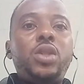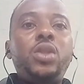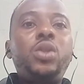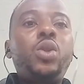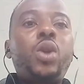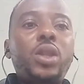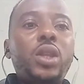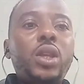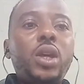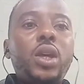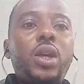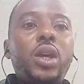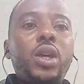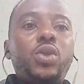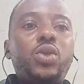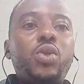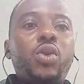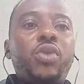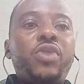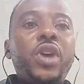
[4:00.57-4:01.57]
It's not a
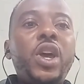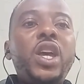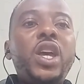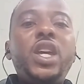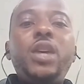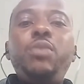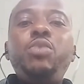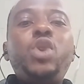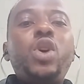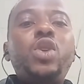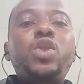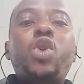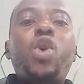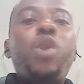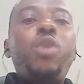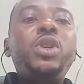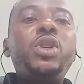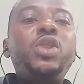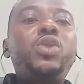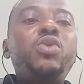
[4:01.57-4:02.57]
case of him just
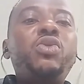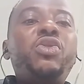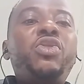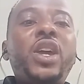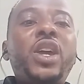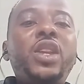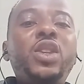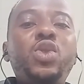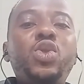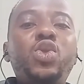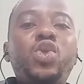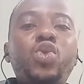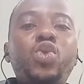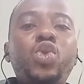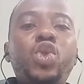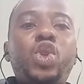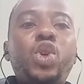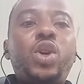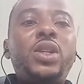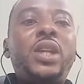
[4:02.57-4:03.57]
coming to venues
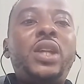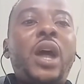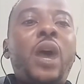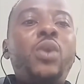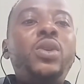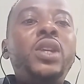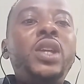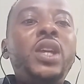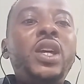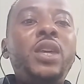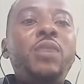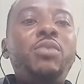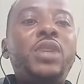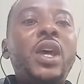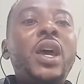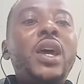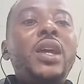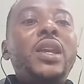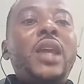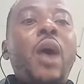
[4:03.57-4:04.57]
to jot down
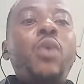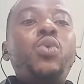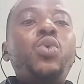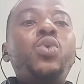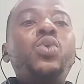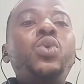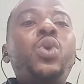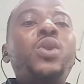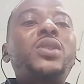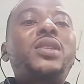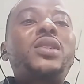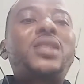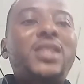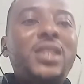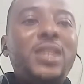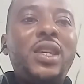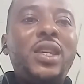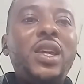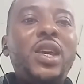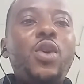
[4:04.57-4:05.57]
names that we will not
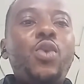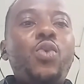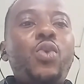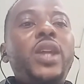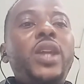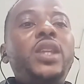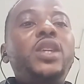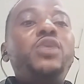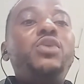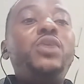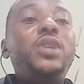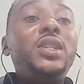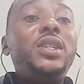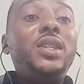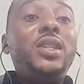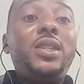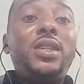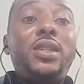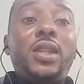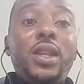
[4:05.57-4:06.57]
see when he
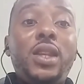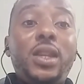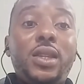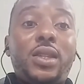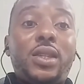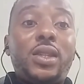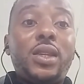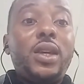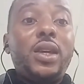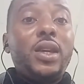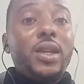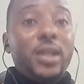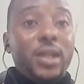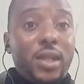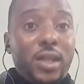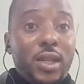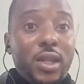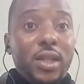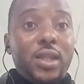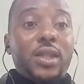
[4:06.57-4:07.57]
releases his list.
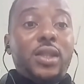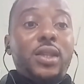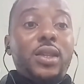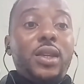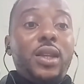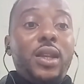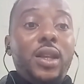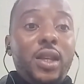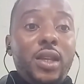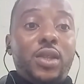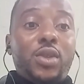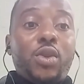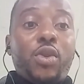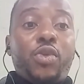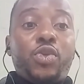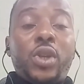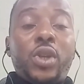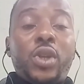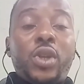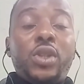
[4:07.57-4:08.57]
This list
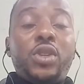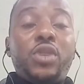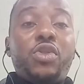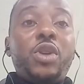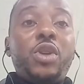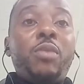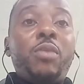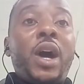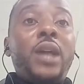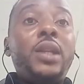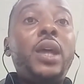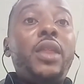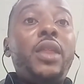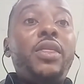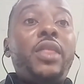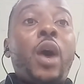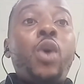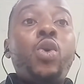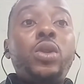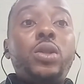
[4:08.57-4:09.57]
of 23 men
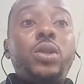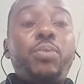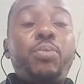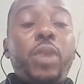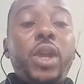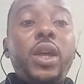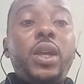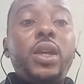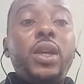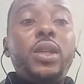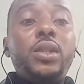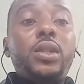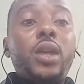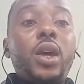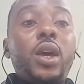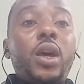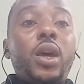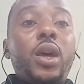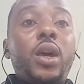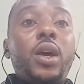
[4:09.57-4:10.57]
that will play against
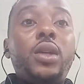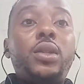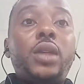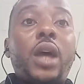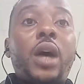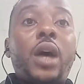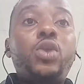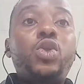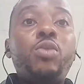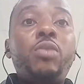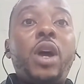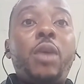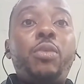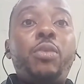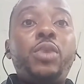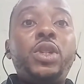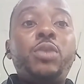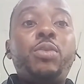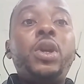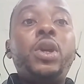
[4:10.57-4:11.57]
Sao Tome
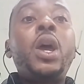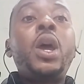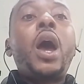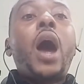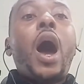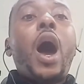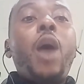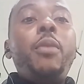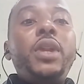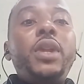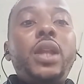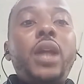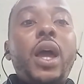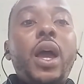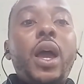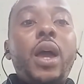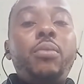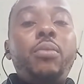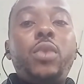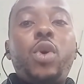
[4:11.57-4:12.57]
and Principe, how many
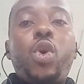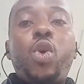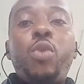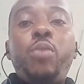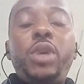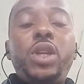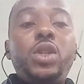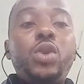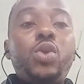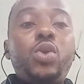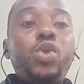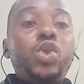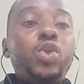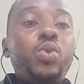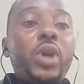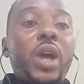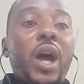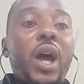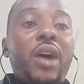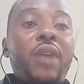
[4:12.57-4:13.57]
home base goals
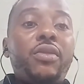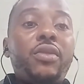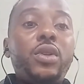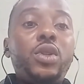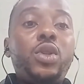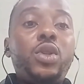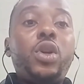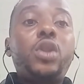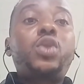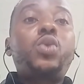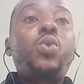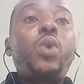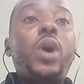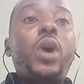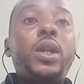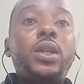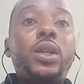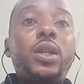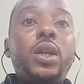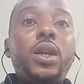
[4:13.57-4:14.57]
do we have? Just
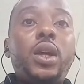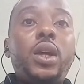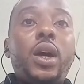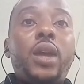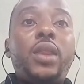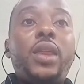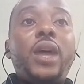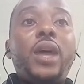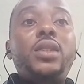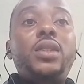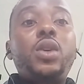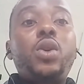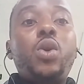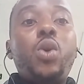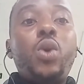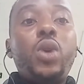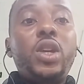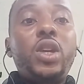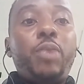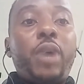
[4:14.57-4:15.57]
one. And that's the
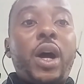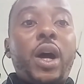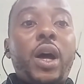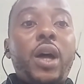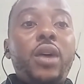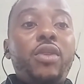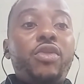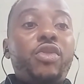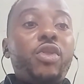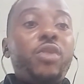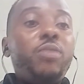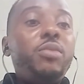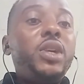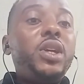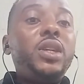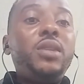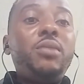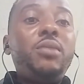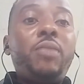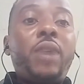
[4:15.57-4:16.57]
goalkeeper from
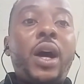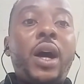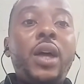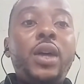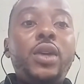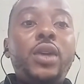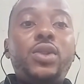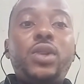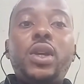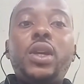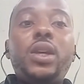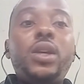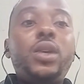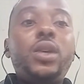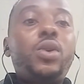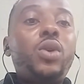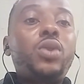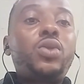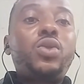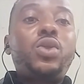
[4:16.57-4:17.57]
Heimba. So it
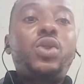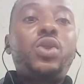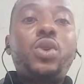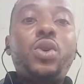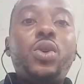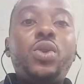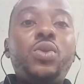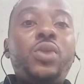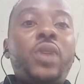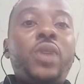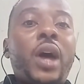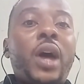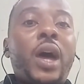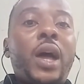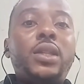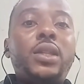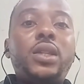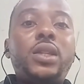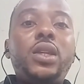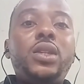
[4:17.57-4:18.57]
goes to show you
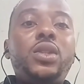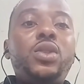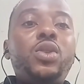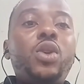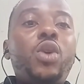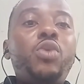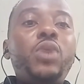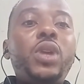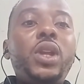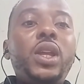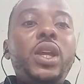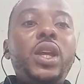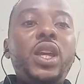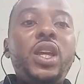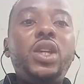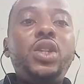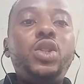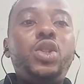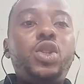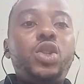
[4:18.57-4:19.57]
that he's not really
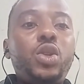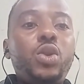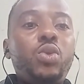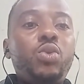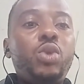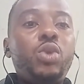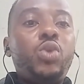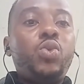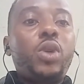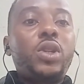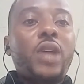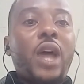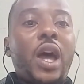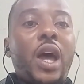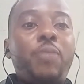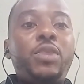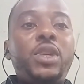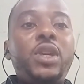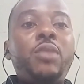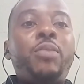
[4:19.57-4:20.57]
in tune with what's
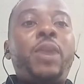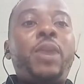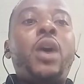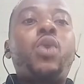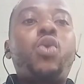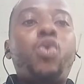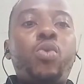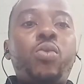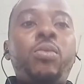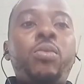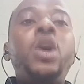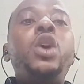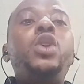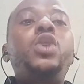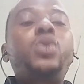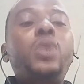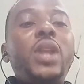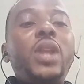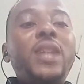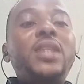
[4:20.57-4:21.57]
happening back home.
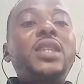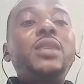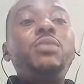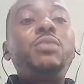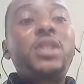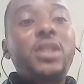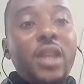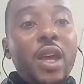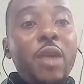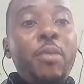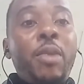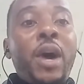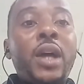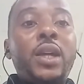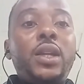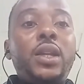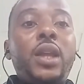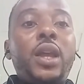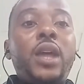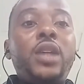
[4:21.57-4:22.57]
So let him stay
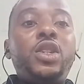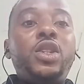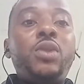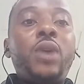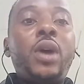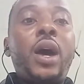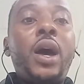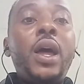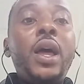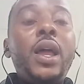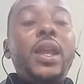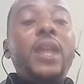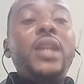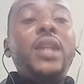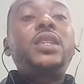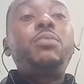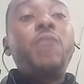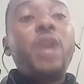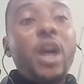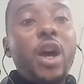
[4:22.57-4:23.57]
back in Nigeria.
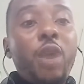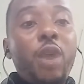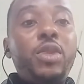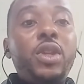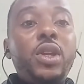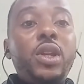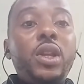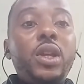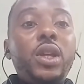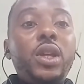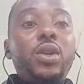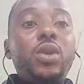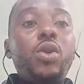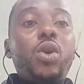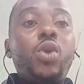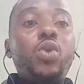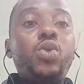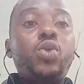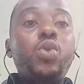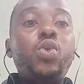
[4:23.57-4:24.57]
Let him help the league
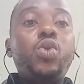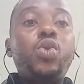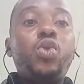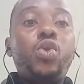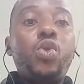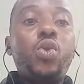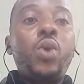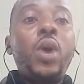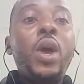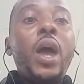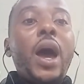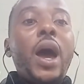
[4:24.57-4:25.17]
also grow.